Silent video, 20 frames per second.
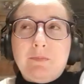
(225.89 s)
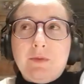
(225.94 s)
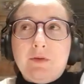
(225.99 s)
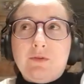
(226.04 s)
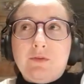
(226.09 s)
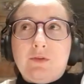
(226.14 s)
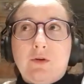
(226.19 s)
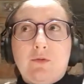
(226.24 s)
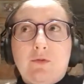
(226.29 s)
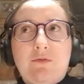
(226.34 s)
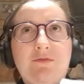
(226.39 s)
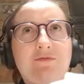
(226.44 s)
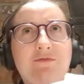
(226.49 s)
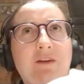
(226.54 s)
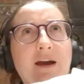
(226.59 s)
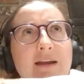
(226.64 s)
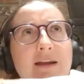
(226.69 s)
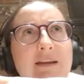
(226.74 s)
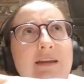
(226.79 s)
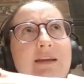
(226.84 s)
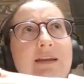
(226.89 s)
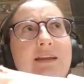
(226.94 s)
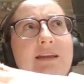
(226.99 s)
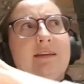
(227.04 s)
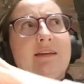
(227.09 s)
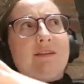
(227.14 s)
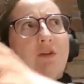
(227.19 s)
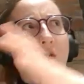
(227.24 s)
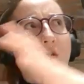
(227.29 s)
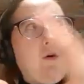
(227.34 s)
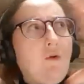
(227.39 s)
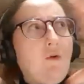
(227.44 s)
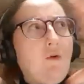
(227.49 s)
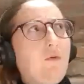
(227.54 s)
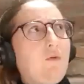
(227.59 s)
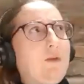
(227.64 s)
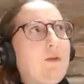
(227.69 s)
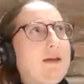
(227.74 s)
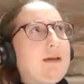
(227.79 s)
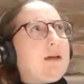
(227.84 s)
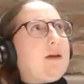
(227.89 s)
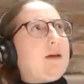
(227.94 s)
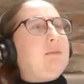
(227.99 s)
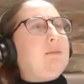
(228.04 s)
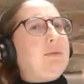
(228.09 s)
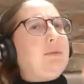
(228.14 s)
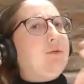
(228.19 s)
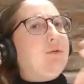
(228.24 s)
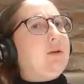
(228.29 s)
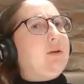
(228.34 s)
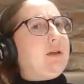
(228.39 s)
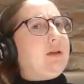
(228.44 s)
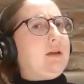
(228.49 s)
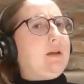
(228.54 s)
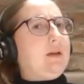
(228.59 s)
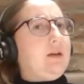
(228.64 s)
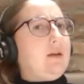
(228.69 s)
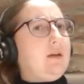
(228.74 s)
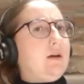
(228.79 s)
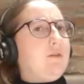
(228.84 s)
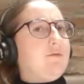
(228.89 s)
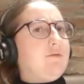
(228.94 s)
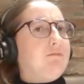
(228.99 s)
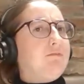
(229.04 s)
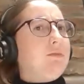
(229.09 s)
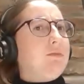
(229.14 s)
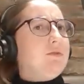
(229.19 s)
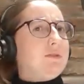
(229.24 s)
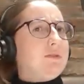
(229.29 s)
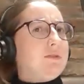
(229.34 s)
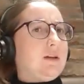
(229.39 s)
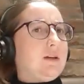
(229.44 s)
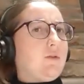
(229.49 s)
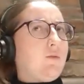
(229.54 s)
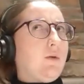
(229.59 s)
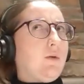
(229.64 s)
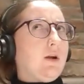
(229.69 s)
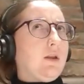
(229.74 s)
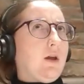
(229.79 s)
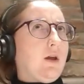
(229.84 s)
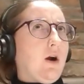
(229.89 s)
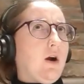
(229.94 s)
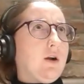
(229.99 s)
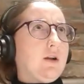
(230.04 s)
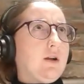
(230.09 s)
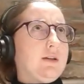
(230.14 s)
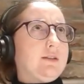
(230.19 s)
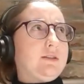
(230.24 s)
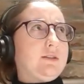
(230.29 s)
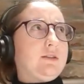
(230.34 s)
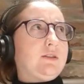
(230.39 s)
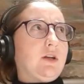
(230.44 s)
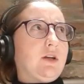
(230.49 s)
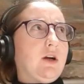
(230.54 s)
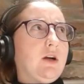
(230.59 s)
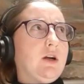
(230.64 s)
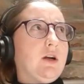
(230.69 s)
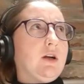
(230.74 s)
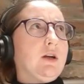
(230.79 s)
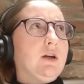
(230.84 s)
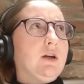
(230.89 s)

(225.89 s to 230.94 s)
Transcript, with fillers: So finding this whole like community of music where the artists are